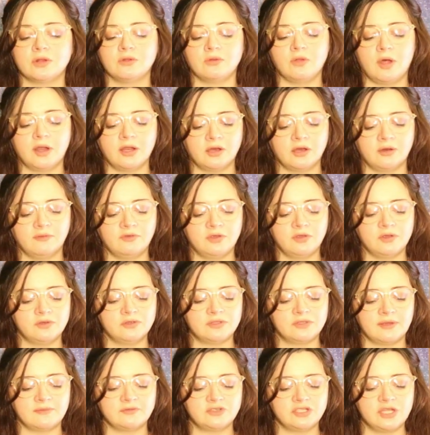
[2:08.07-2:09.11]
A lot of your
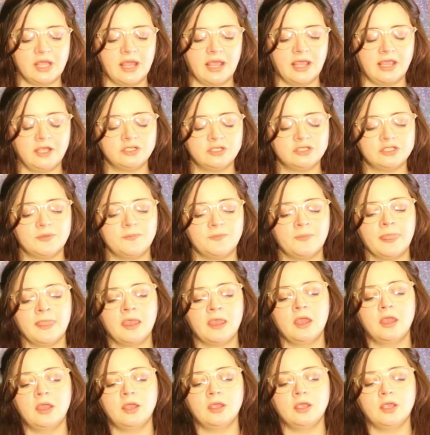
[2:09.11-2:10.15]
views have changed
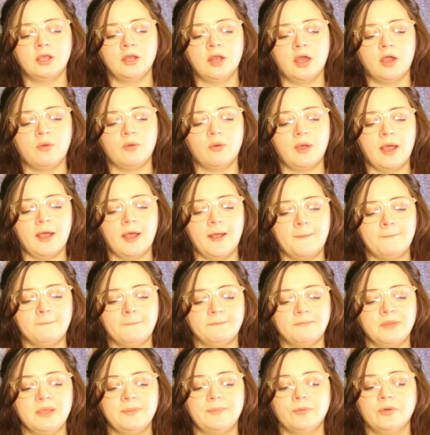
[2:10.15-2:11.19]
you know,
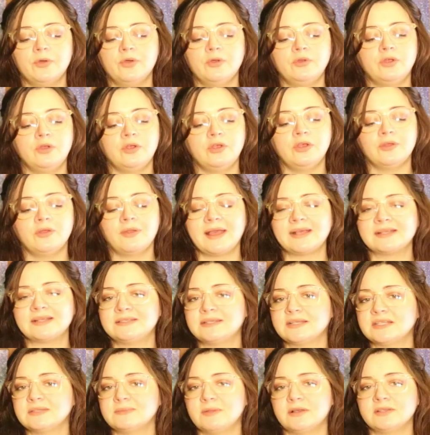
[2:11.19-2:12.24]
um, people who knew you like
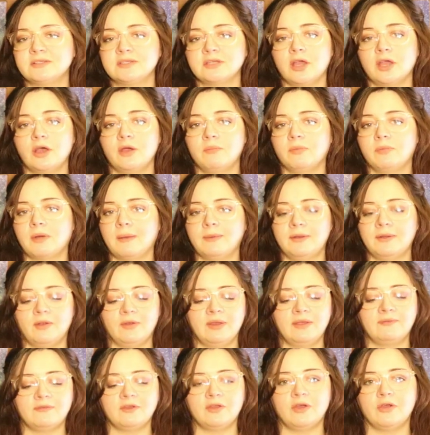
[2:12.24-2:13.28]
six months ago probably
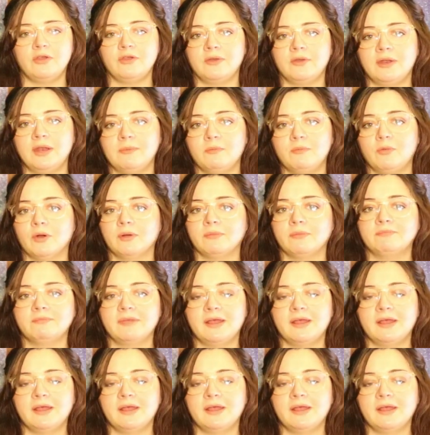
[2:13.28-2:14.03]
don't even know you anymore.